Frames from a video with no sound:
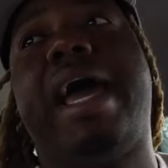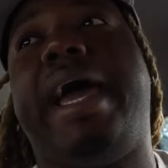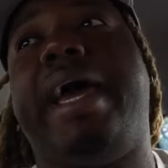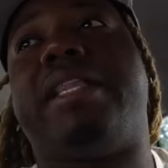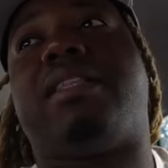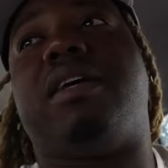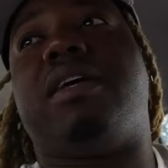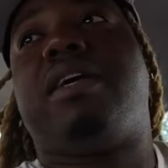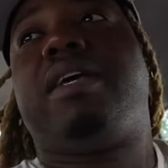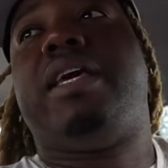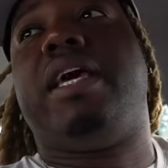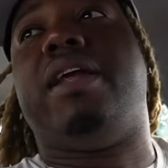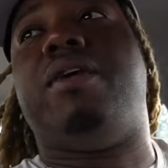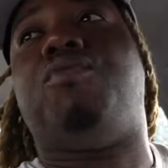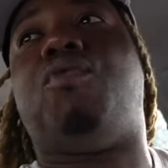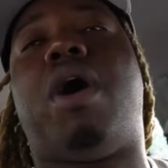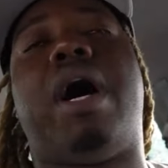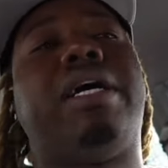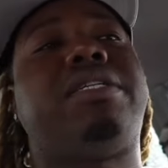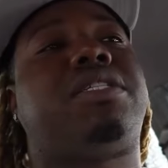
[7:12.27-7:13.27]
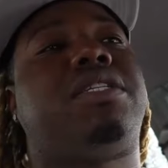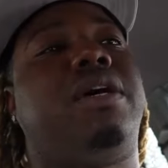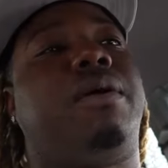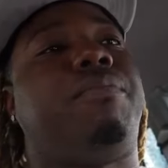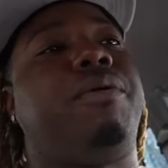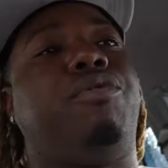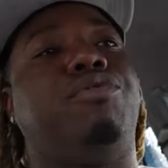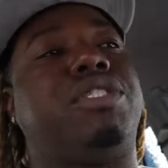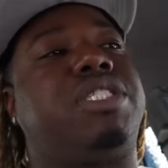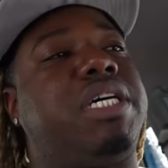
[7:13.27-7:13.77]
I had to get it washed
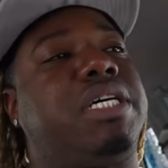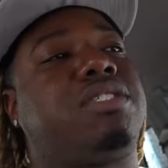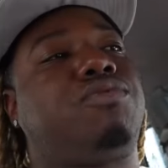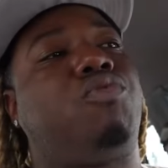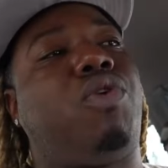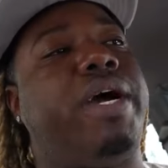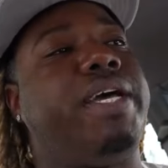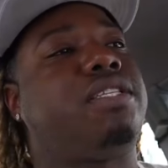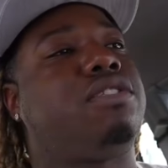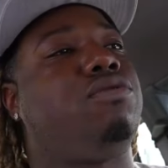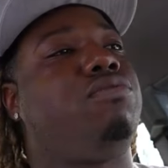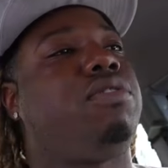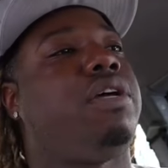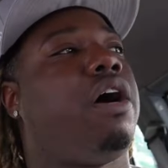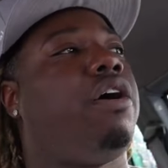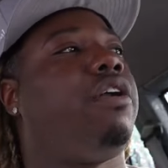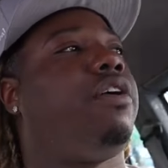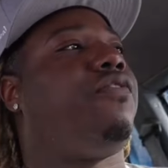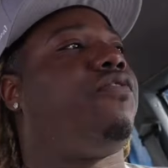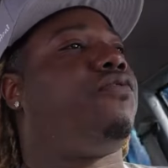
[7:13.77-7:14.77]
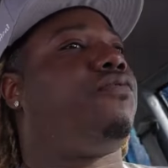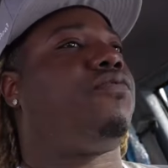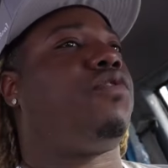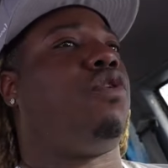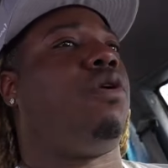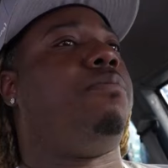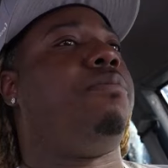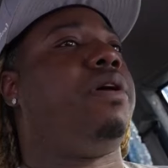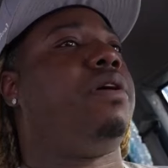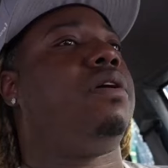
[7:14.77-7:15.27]
up. It was just way too dirty
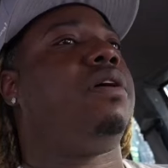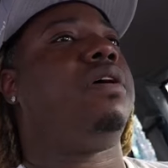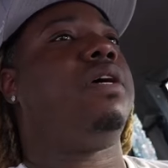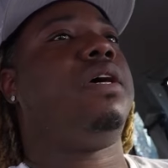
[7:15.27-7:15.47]
for me.